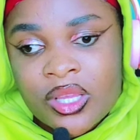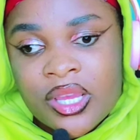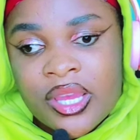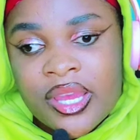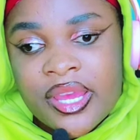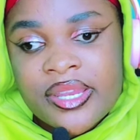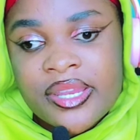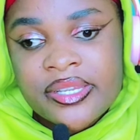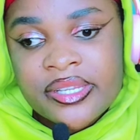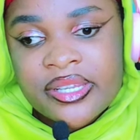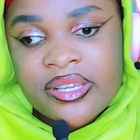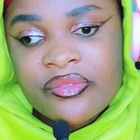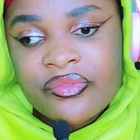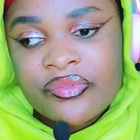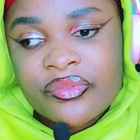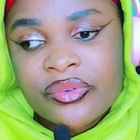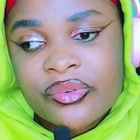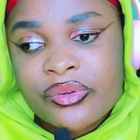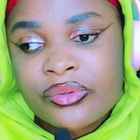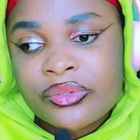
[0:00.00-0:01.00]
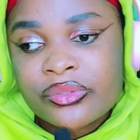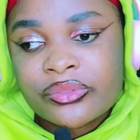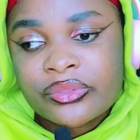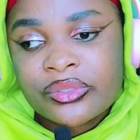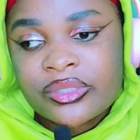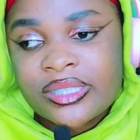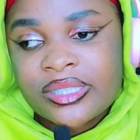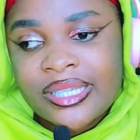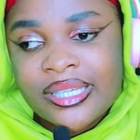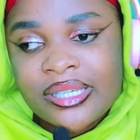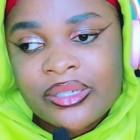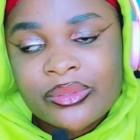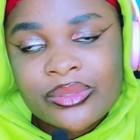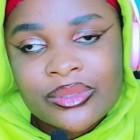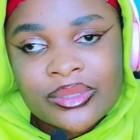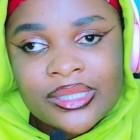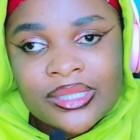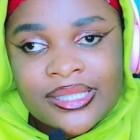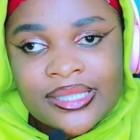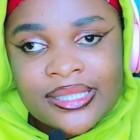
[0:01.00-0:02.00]
and if they
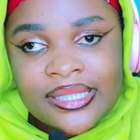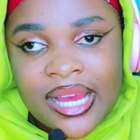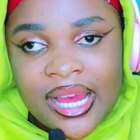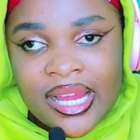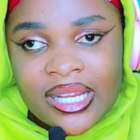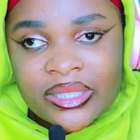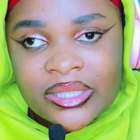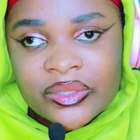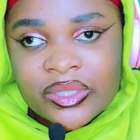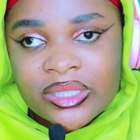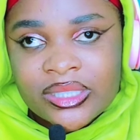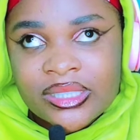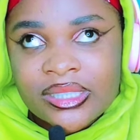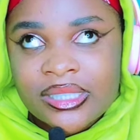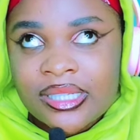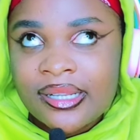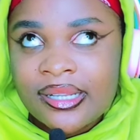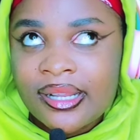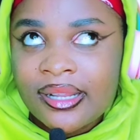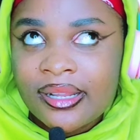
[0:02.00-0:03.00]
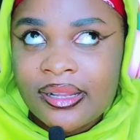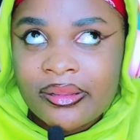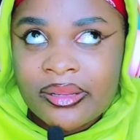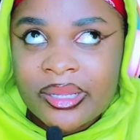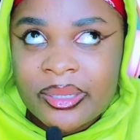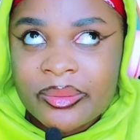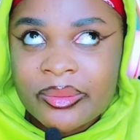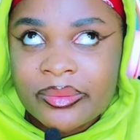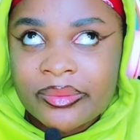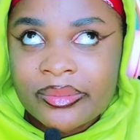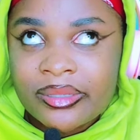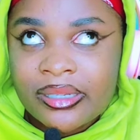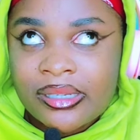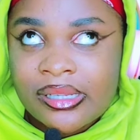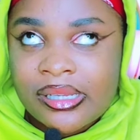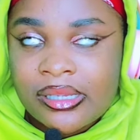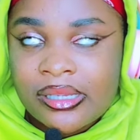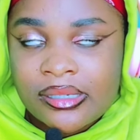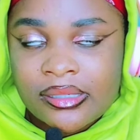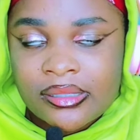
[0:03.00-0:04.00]
could stand with the,
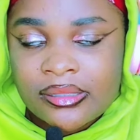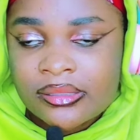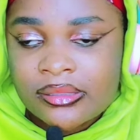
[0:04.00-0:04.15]
like,